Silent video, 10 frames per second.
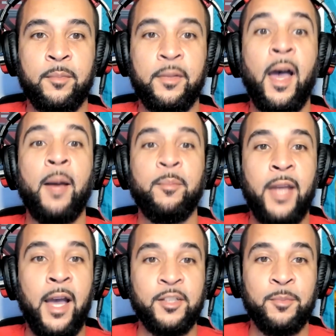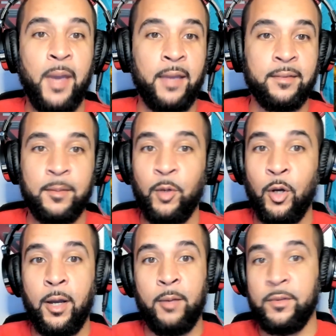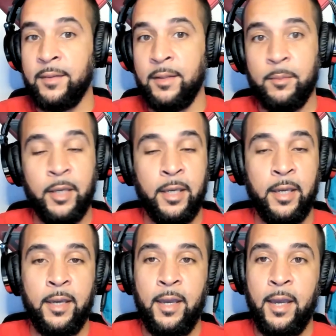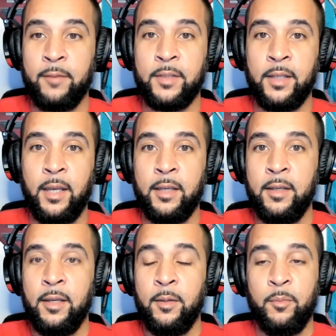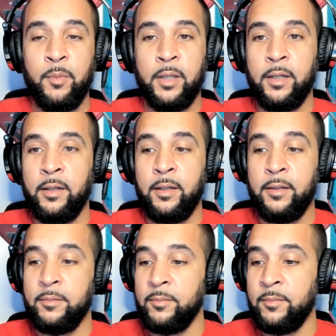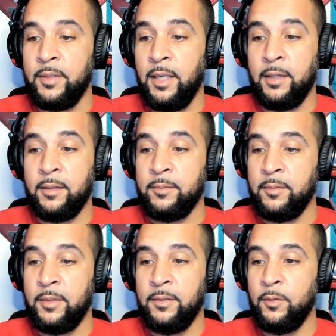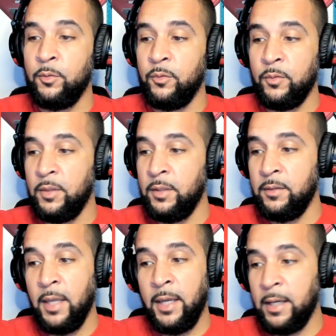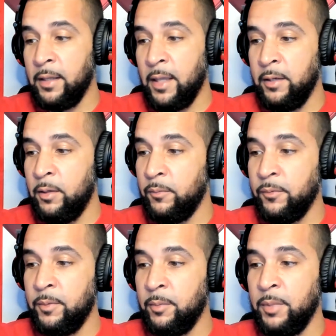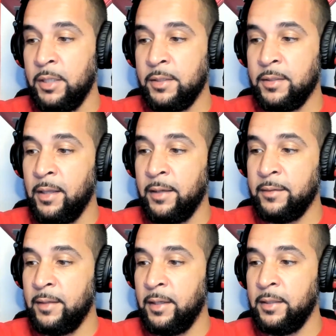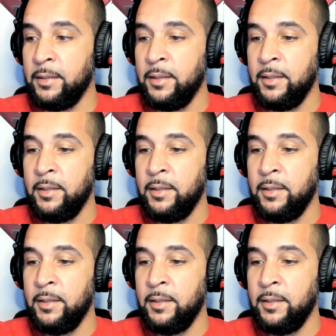top notch basketball, I would say, man. After that. But yeah, these dudes they got a lot of help from their bench last night.